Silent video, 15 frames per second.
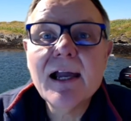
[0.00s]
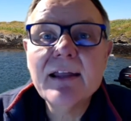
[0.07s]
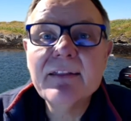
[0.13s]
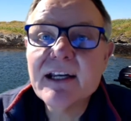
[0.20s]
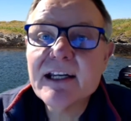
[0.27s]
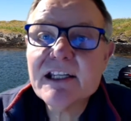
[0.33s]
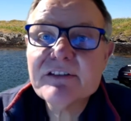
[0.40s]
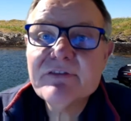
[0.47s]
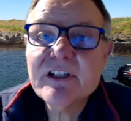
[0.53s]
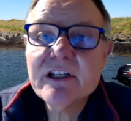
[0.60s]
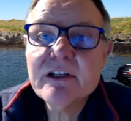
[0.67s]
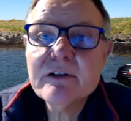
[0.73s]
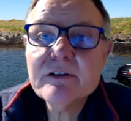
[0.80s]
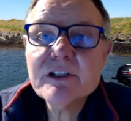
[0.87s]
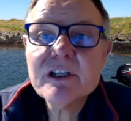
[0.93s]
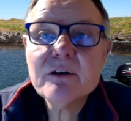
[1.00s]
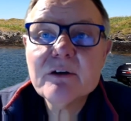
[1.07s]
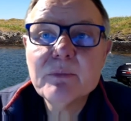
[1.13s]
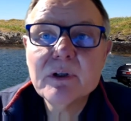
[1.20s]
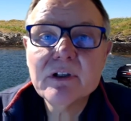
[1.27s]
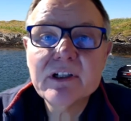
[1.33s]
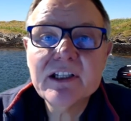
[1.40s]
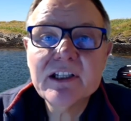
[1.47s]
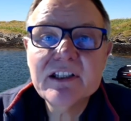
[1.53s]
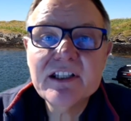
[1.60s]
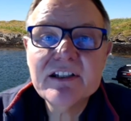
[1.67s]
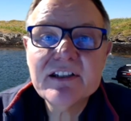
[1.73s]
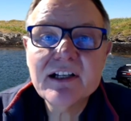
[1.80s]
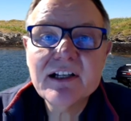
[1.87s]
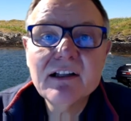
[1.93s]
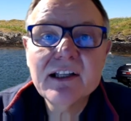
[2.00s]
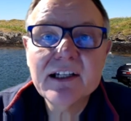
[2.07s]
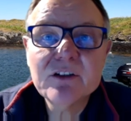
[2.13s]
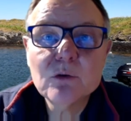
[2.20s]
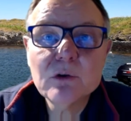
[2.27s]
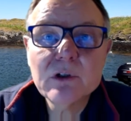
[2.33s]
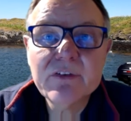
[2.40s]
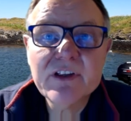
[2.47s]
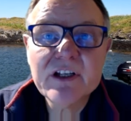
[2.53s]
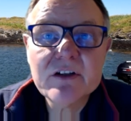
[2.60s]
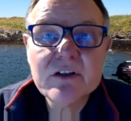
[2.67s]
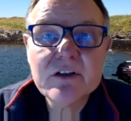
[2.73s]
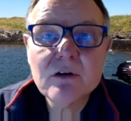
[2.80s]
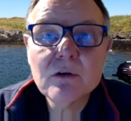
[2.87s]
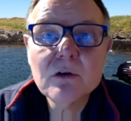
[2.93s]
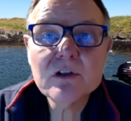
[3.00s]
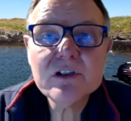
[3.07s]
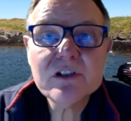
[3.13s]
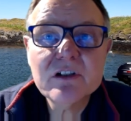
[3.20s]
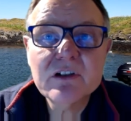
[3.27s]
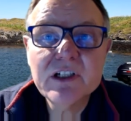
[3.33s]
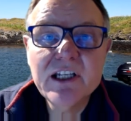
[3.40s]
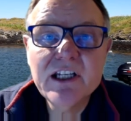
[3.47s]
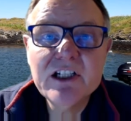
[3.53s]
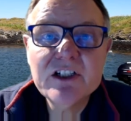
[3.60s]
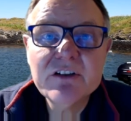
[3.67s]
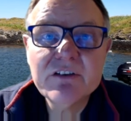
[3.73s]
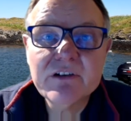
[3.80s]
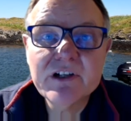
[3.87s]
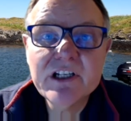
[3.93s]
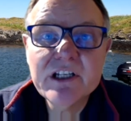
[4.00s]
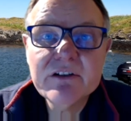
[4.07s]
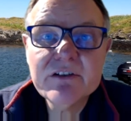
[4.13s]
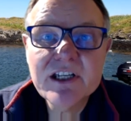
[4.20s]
In the next videos, we'll look in detail at all of the controls on each of the radio